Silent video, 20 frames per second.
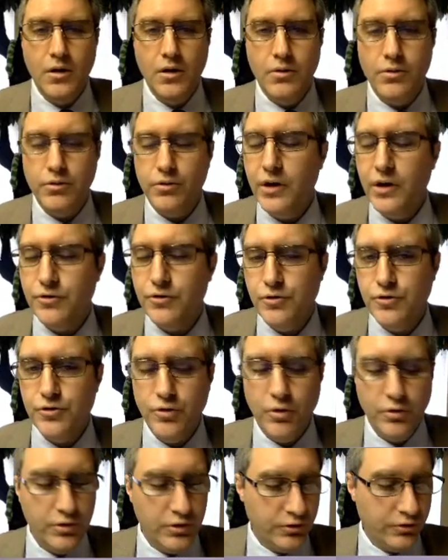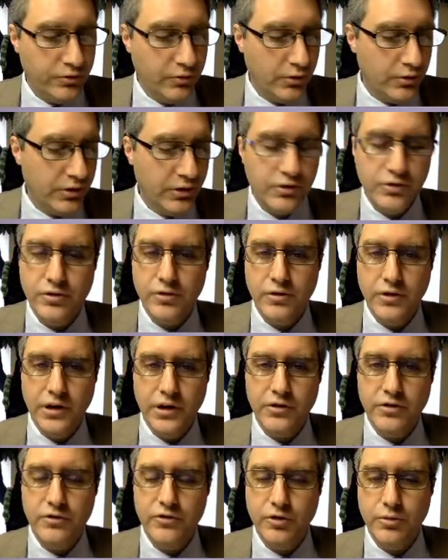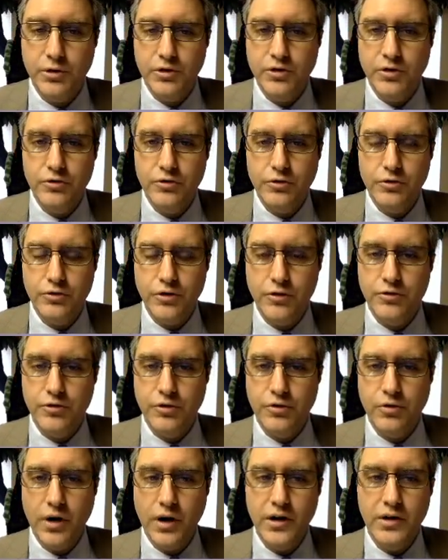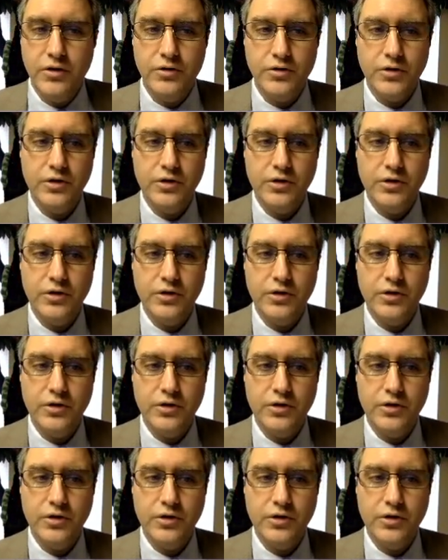We're glad that you joined us for this lesson from the Central Church of Christ.